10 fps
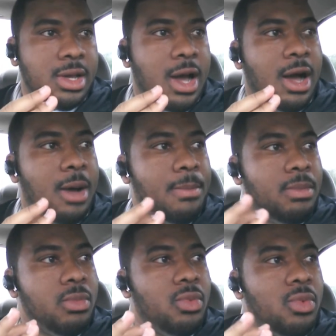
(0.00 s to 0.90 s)
um,
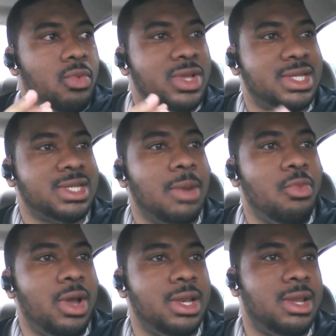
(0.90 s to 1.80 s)
when
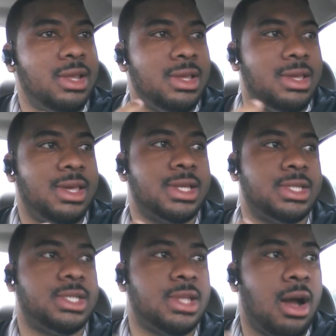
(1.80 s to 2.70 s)
someone get
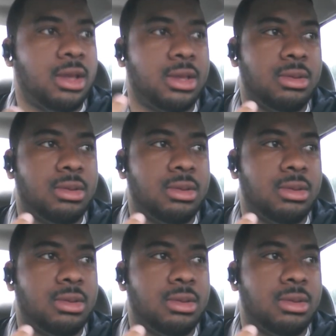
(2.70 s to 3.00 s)
stuck